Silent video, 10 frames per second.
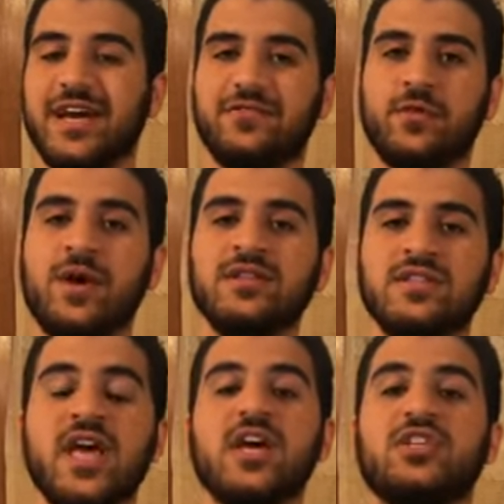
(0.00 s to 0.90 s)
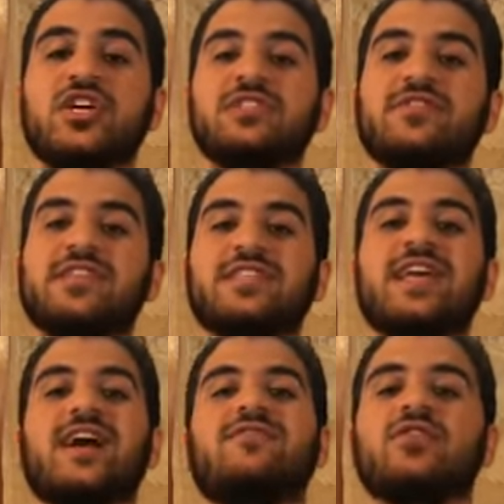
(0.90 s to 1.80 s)
for once, just for the
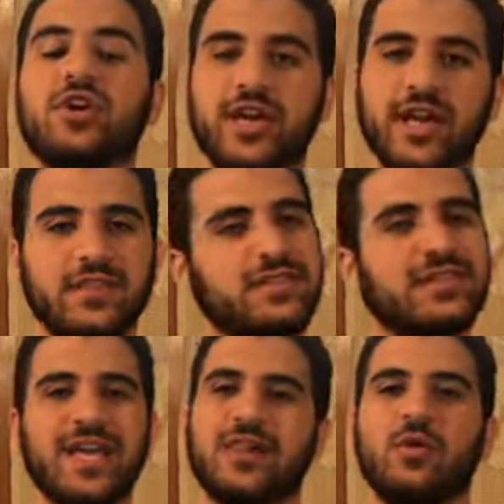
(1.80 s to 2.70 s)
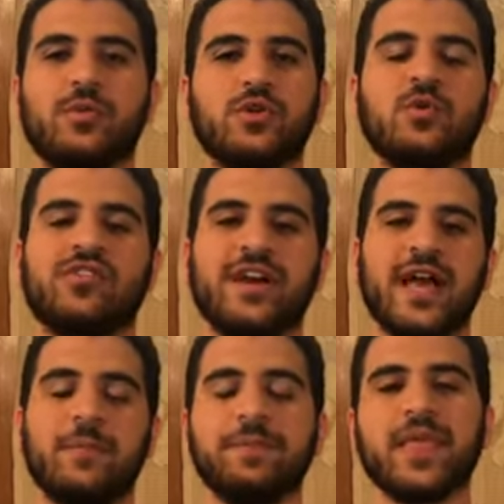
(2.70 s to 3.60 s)
sake of learning. And this is exactly what we're doing right now.